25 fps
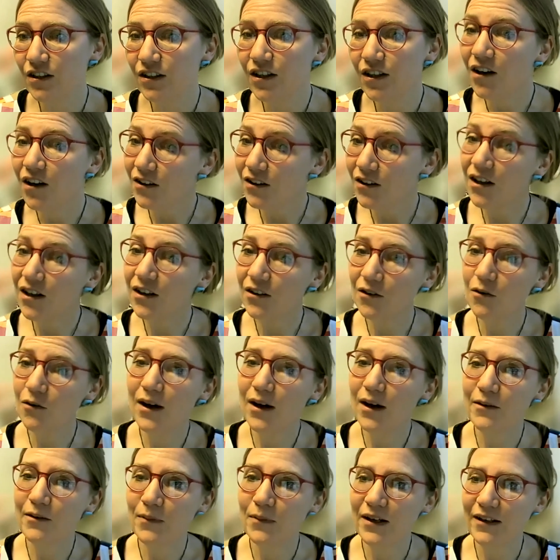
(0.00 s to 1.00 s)
not
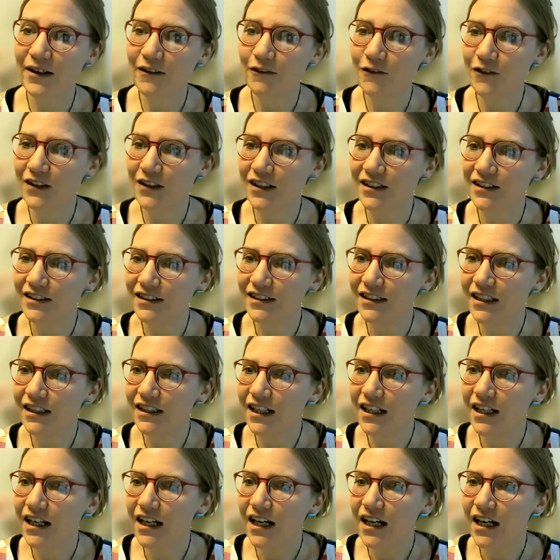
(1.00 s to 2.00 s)
quite my field.
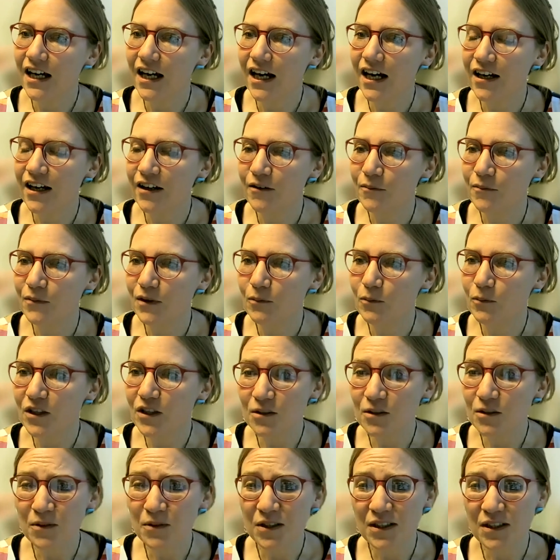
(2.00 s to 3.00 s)
The
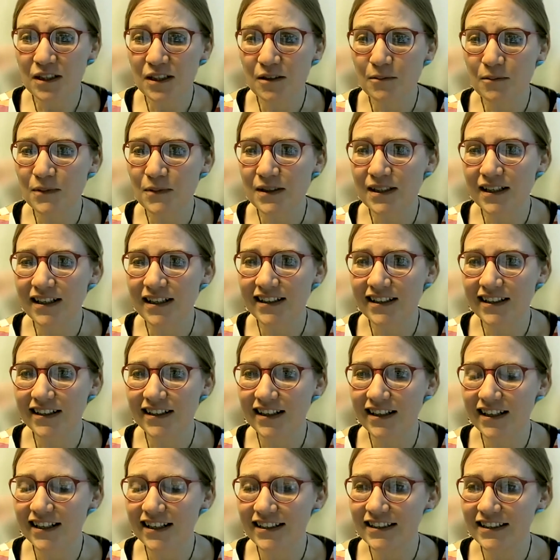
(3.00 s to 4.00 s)
British Museum's
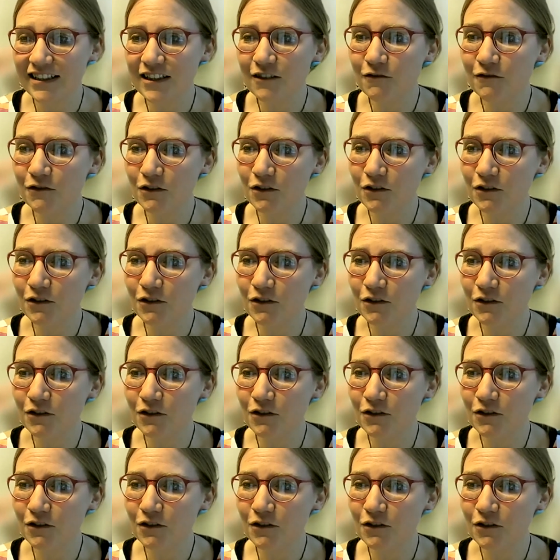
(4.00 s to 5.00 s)
a difficult
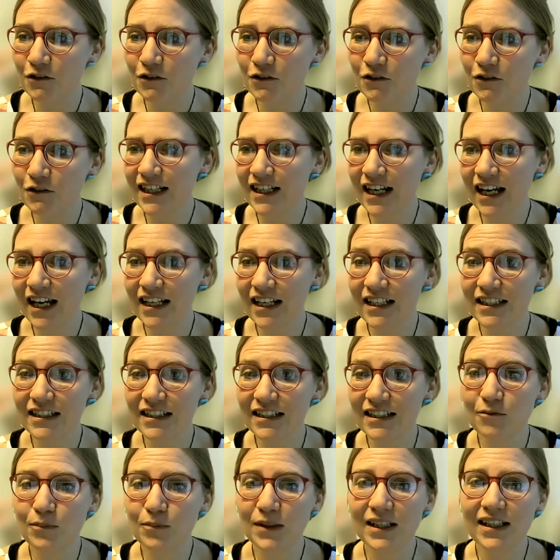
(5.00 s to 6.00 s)
and a strange
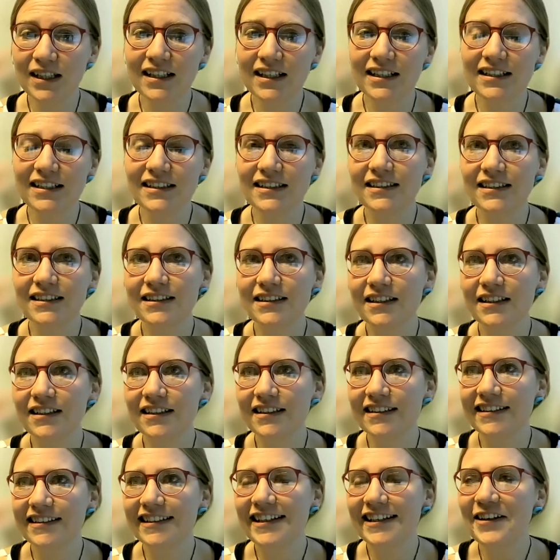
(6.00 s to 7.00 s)
case because
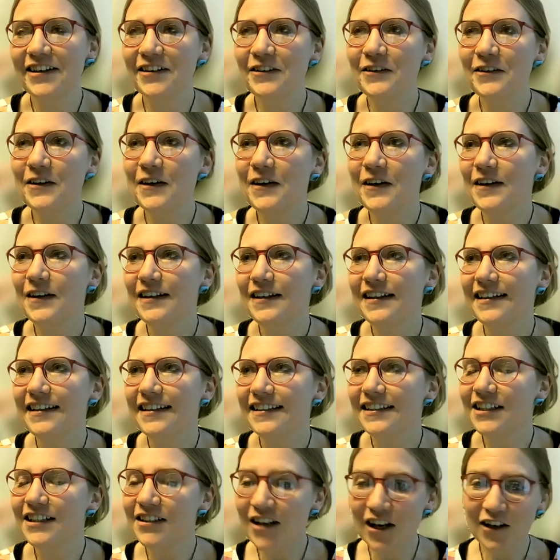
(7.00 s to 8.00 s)
to
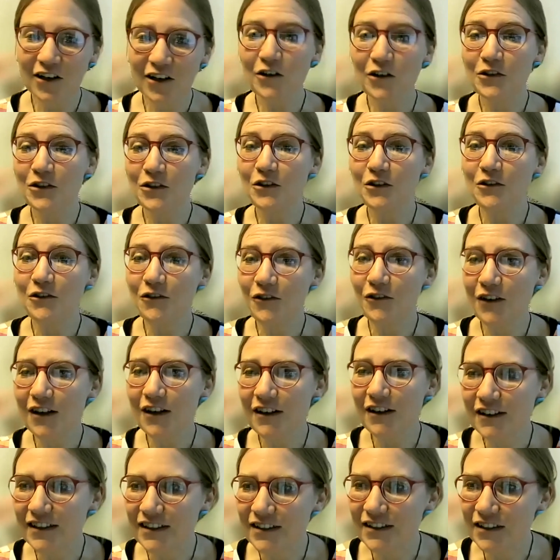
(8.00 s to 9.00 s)
not go too
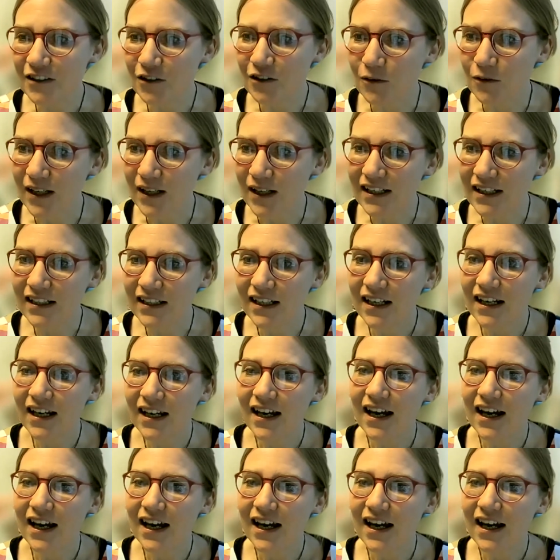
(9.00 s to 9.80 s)
far into it,